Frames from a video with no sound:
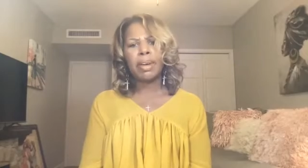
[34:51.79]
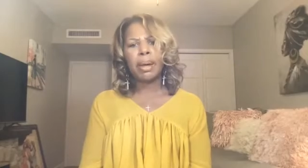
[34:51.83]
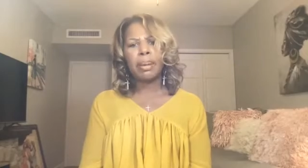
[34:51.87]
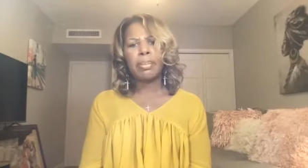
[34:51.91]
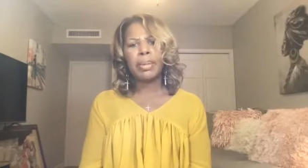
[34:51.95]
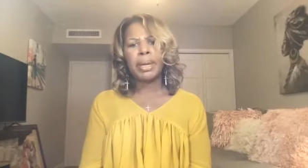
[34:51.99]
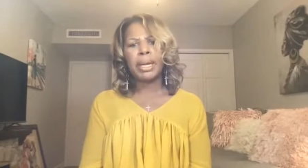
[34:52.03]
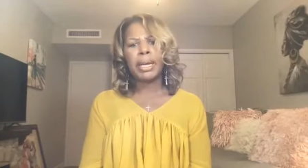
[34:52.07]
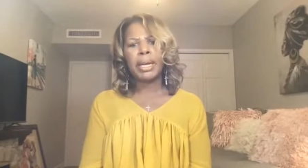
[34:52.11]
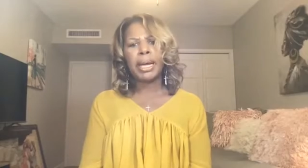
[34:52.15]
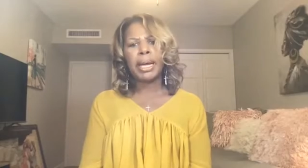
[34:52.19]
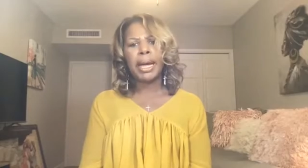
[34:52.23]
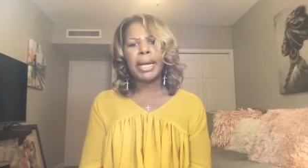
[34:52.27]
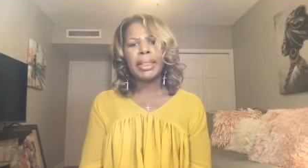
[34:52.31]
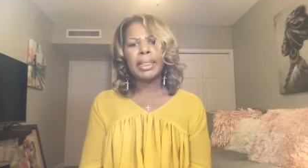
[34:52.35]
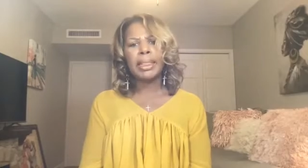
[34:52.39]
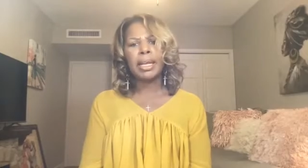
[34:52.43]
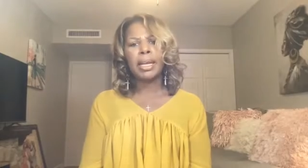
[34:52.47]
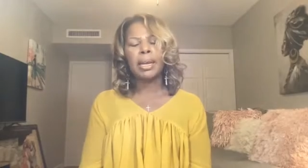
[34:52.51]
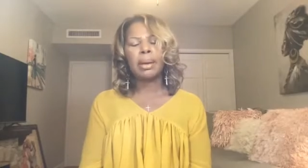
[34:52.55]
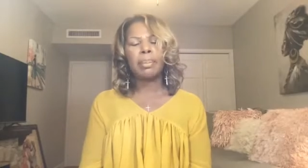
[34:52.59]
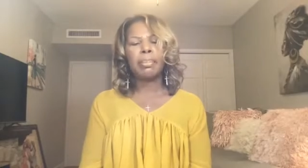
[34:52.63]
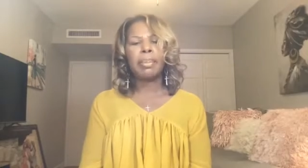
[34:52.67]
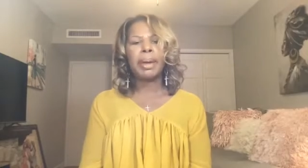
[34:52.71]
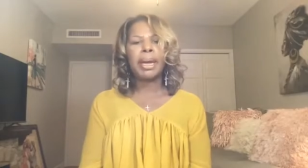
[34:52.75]
I mean, I
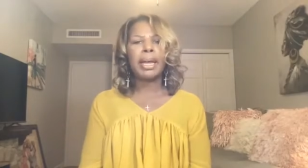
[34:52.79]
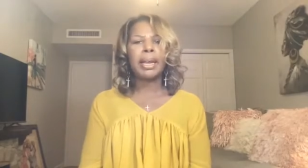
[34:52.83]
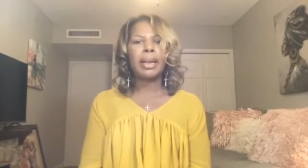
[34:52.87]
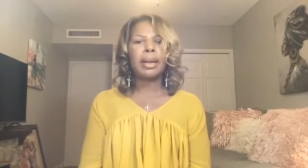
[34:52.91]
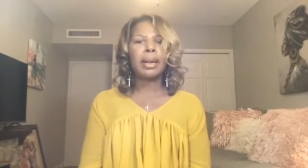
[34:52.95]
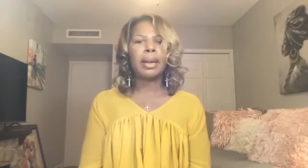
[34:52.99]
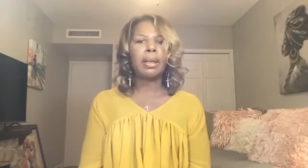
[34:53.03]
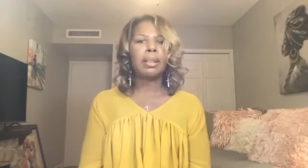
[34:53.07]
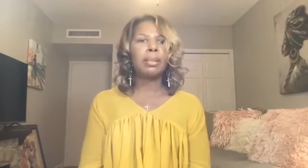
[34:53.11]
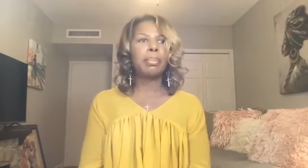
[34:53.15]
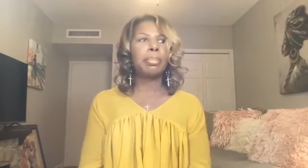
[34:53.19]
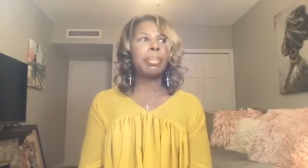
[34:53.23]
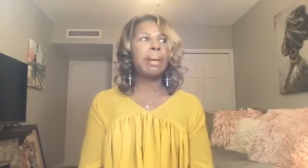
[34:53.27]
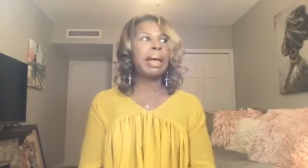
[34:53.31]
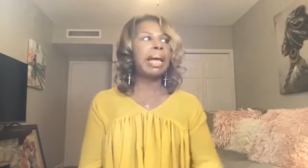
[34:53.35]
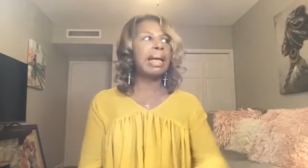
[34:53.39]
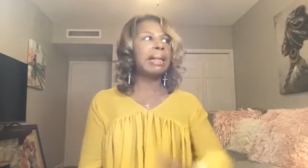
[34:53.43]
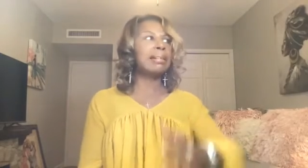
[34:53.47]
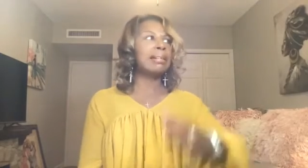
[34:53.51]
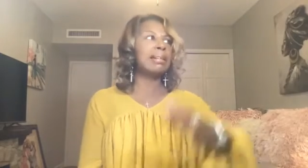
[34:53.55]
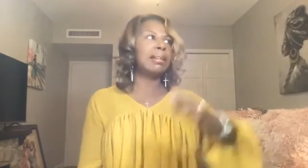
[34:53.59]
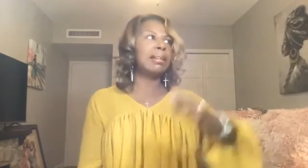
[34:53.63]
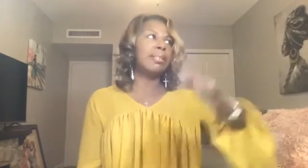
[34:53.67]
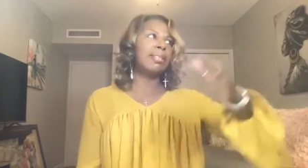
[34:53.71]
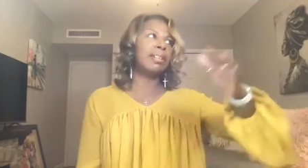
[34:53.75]
thought about it on the
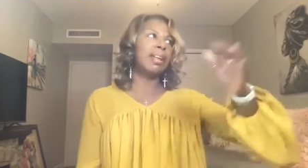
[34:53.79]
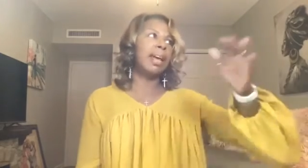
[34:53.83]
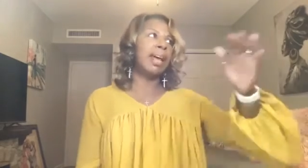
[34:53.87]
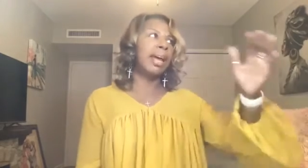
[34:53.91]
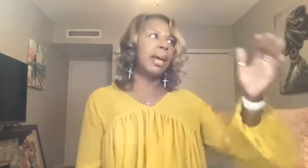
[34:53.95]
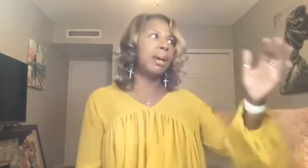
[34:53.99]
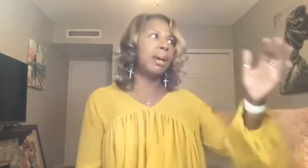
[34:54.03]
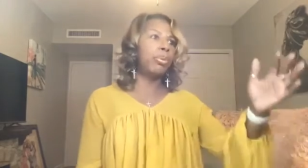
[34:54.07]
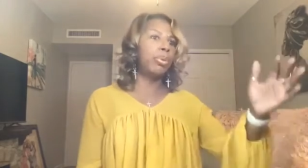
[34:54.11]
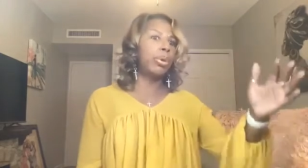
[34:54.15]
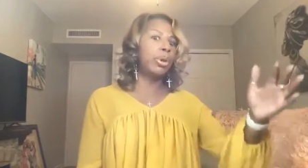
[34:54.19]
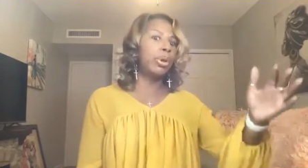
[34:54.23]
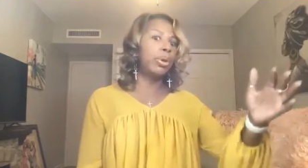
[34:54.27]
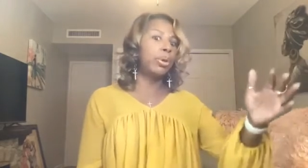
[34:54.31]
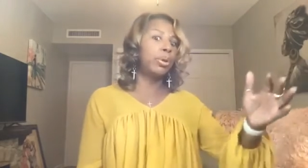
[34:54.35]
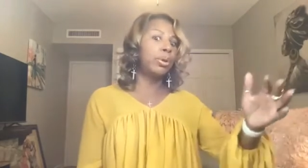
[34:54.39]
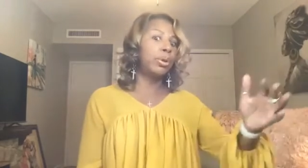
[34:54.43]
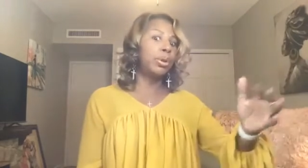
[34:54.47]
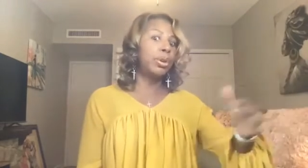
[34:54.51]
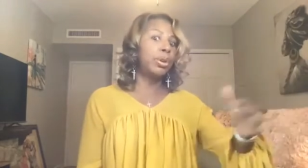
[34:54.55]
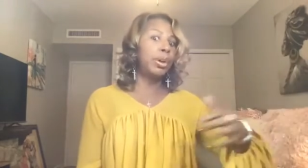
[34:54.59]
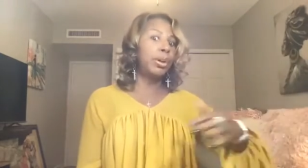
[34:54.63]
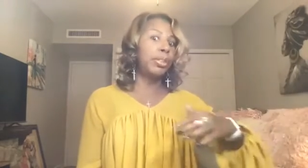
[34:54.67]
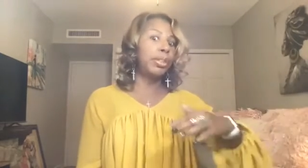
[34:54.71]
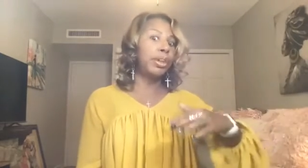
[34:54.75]
positive side. Well,
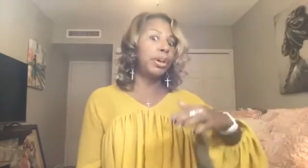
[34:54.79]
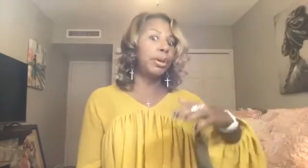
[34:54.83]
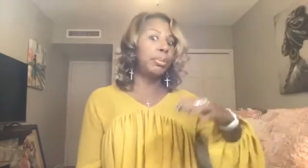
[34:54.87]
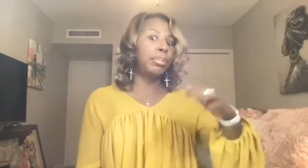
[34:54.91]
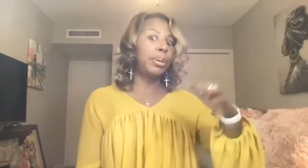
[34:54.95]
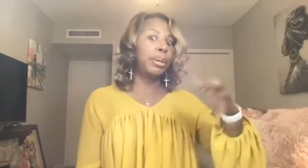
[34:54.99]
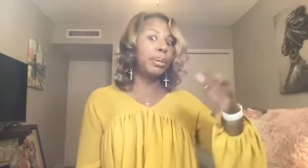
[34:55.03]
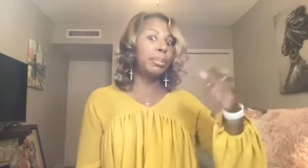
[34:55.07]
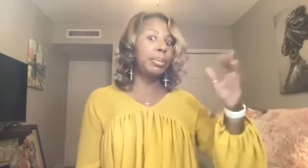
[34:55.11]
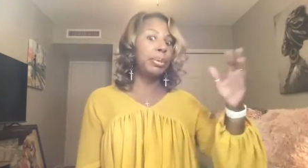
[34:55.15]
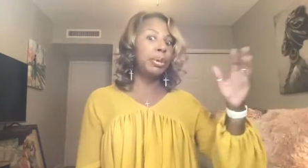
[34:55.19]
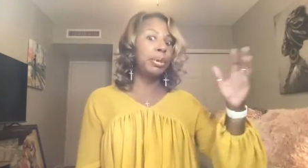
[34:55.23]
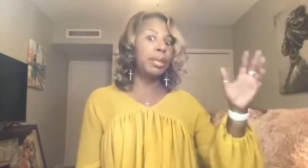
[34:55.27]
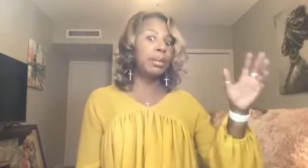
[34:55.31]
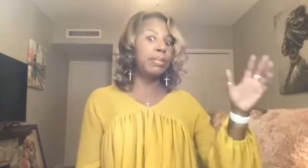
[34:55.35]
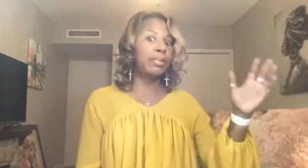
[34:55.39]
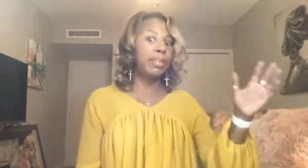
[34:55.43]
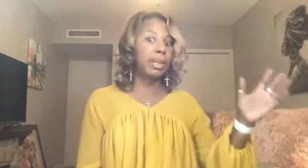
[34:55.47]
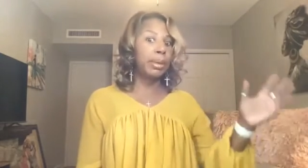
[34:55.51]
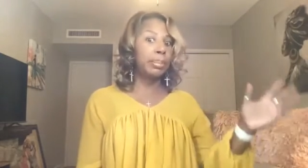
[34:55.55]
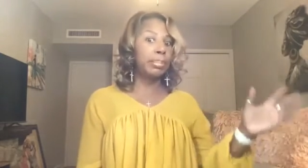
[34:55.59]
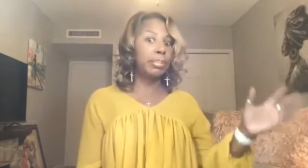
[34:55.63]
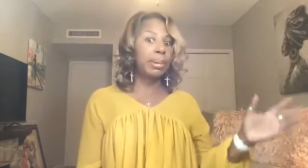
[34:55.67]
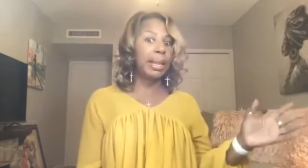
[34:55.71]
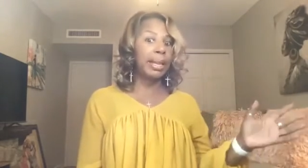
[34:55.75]
there are people
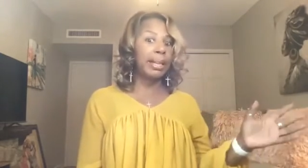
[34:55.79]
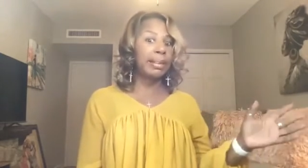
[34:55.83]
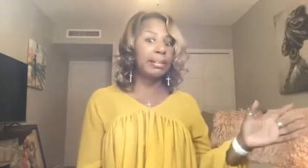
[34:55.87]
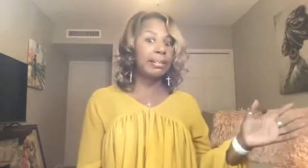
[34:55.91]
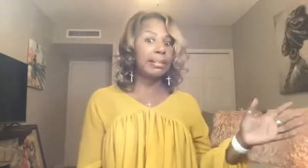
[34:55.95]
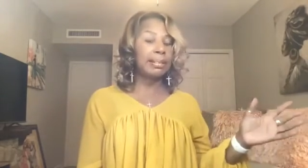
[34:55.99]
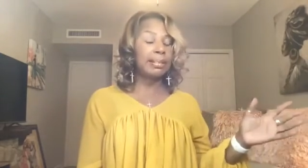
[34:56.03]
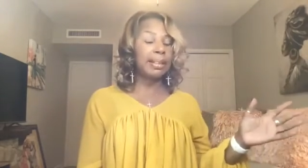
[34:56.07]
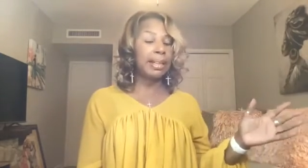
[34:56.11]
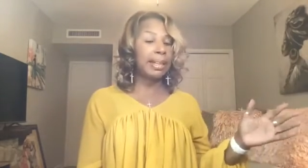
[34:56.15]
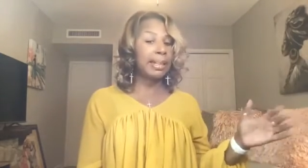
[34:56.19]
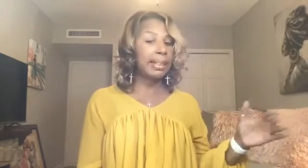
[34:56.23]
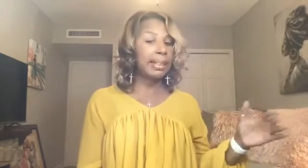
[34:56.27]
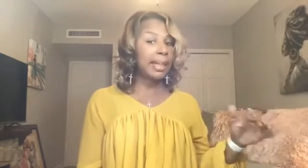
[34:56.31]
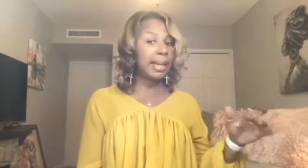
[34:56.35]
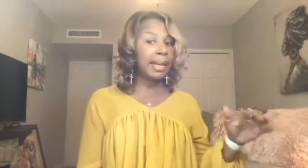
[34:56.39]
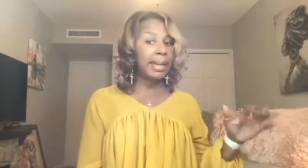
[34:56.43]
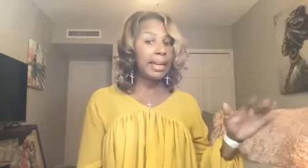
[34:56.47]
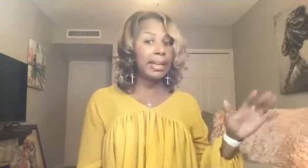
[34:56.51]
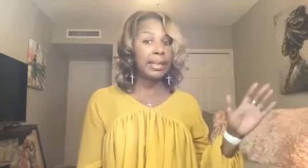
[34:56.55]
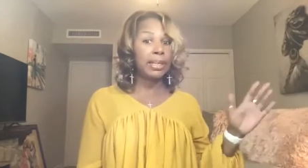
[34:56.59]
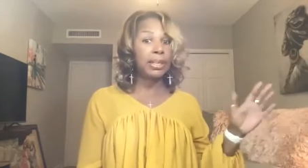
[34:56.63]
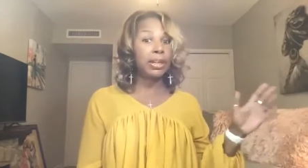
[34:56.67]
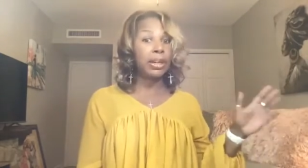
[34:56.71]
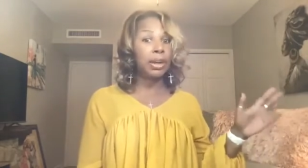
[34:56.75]
living in places that
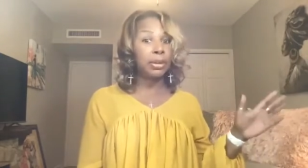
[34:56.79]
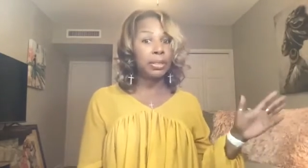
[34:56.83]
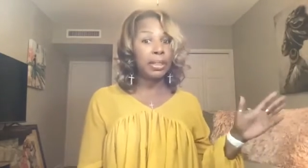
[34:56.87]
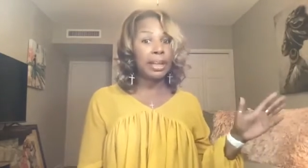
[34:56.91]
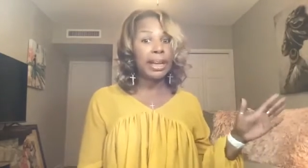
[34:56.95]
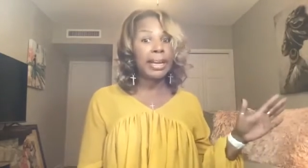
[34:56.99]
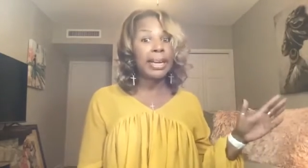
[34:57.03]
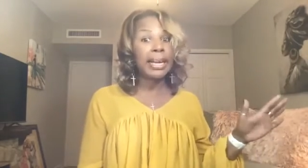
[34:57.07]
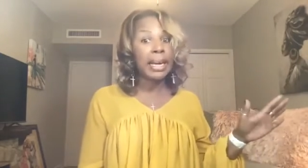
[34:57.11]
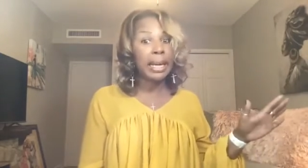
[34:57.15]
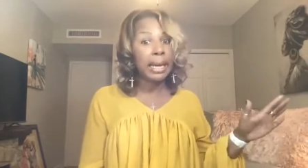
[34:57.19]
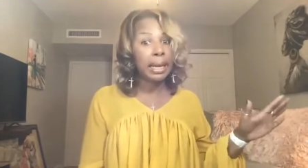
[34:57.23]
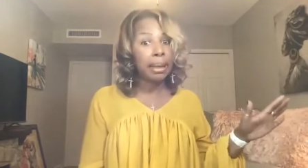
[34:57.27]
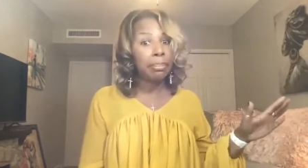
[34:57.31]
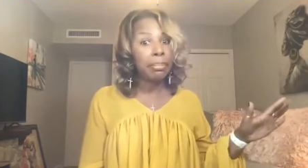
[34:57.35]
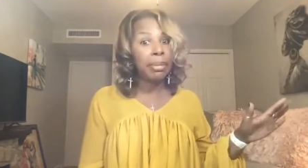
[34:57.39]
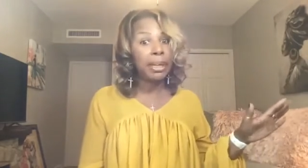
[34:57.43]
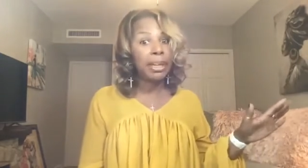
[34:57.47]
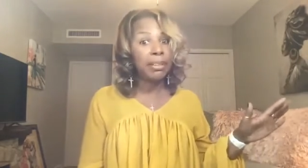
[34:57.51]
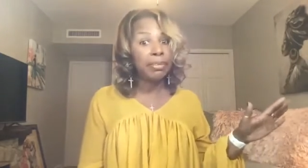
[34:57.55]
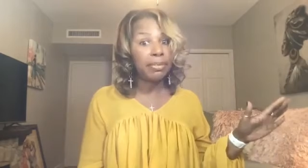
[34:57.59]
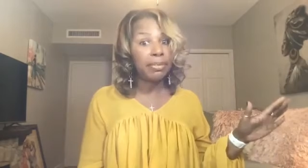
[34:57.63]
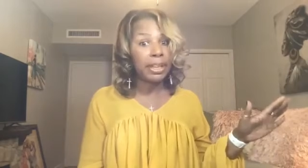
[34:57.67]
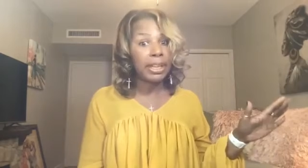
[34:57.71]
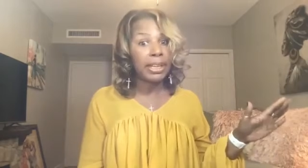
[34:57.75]
that can't
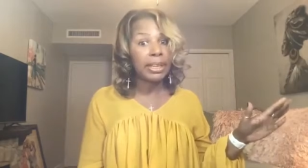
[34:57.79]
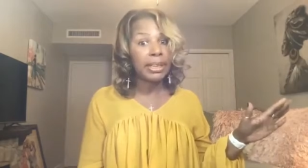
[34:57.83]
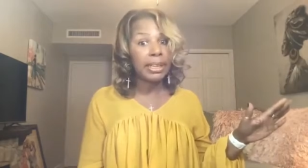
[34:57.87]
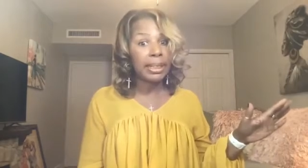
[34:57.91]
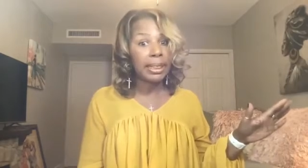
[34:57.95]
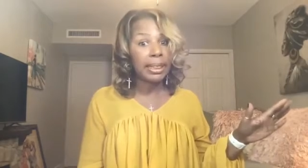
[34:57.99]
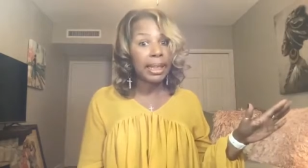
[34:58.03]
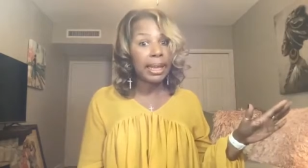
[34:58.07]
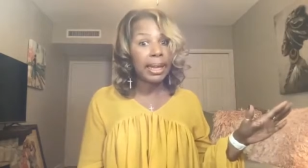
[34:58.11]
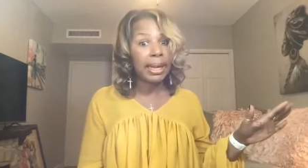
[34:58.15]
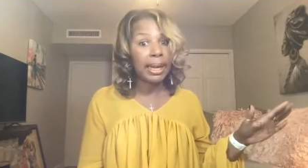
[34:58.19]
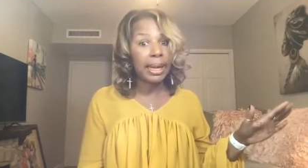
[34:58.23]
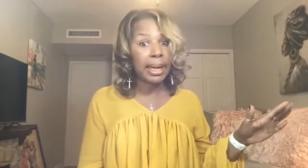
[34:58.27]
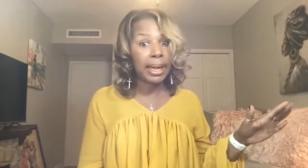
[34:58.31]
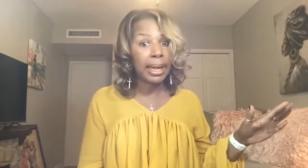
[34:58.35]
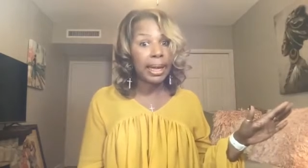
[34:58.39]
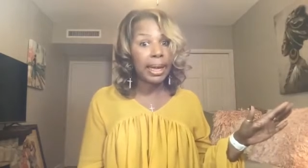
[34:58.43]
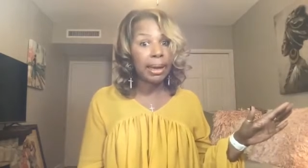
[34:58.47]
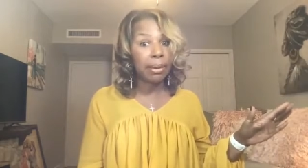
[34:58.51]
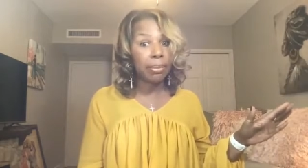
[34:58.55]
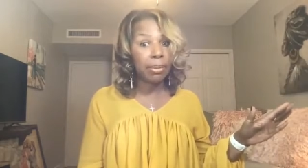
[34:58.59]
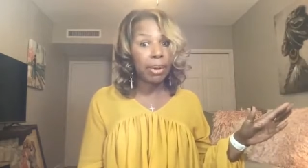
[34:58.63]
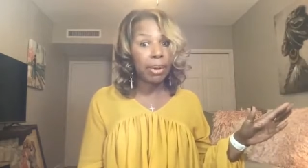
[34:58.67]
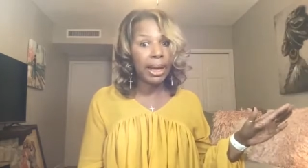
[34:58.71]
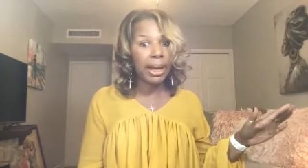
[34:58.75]
be evicted, thank
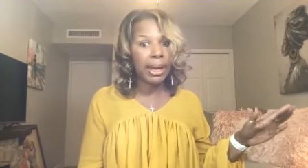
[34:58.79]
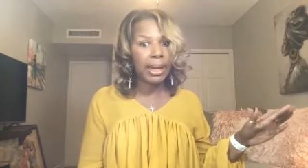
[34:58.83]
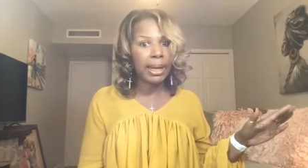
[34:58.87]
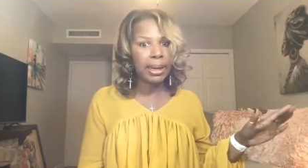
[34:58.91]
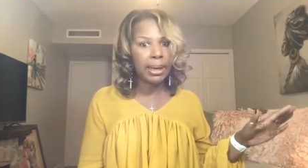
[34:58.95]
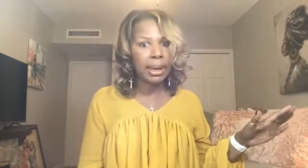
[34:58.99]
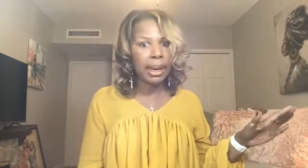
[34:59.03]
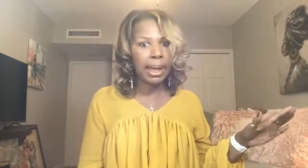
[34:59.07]
God, right?